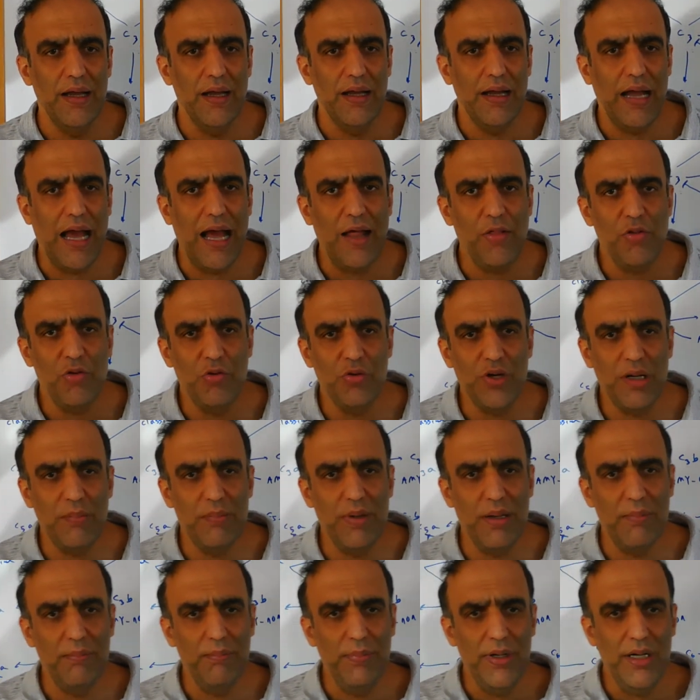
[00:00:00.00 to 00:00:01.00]
as you
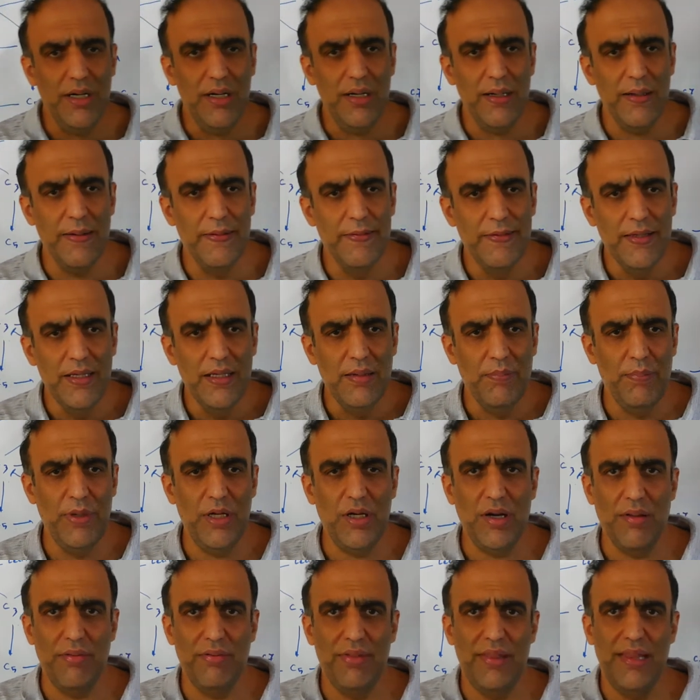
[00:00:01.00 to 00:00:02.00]
remember,
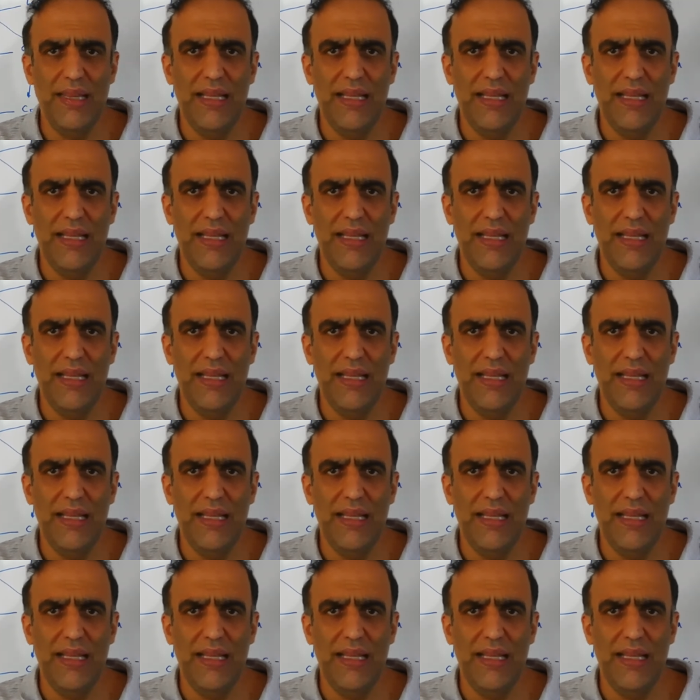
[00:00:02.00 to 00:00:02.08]
because